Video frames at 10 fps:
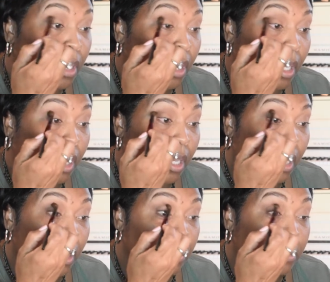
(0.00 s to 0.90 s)

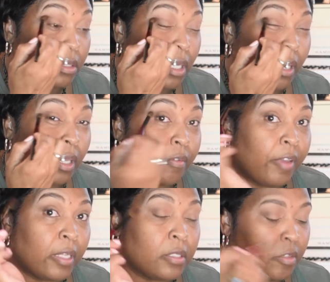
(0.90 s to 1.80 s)
And I think
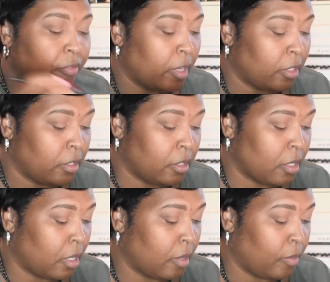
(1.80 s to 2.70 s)
Fancy Face,
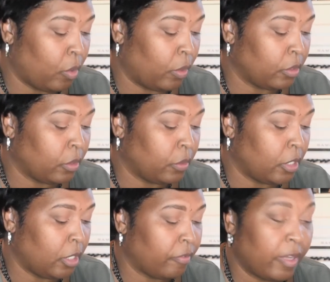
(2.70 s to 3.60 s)
also
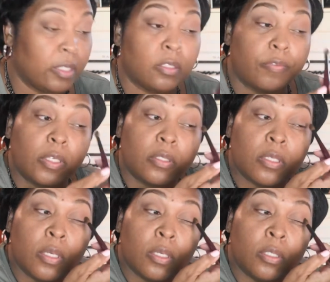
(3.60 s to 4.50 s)
Tina Fancy Face,
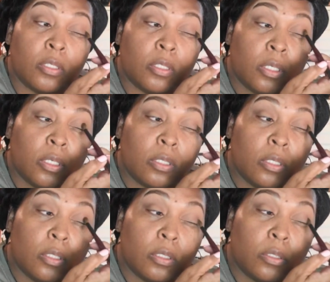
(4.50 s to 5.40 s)

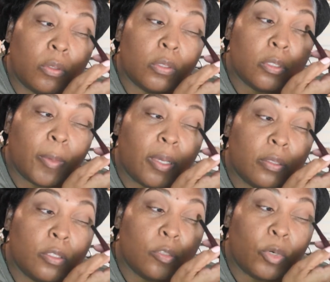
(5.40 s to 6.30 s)
she talks about
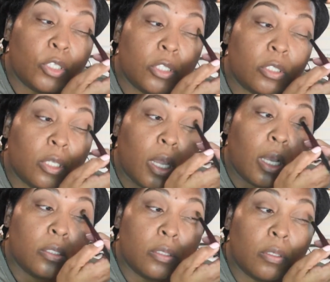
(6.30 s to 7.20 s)
these brushes a
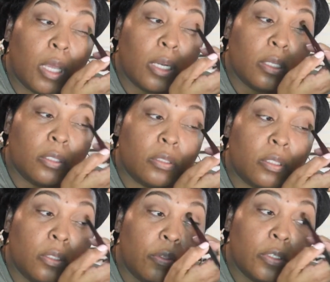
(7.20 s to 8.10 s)
lot. So a lot of these
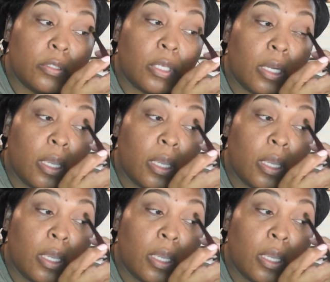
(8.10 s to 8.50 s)
little things that